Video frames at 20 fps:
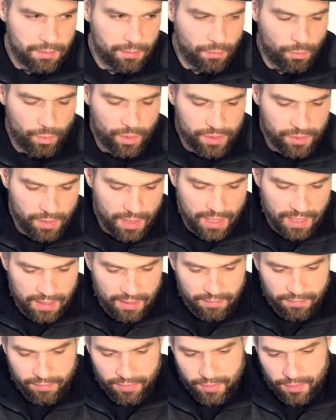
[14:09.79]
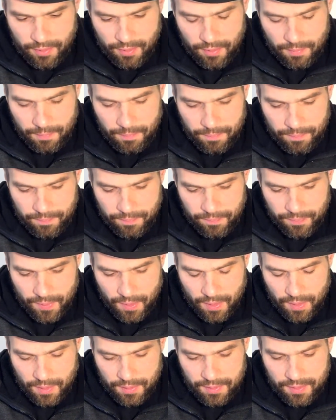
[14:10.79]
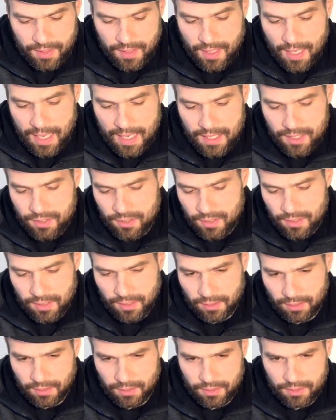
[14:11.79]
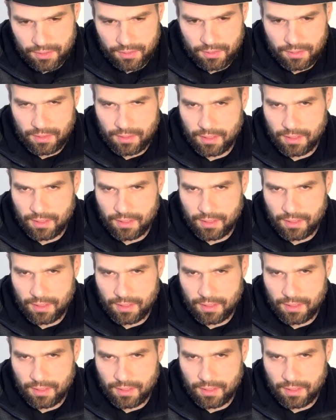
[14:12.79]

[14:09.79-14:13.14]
When you have the TH in English,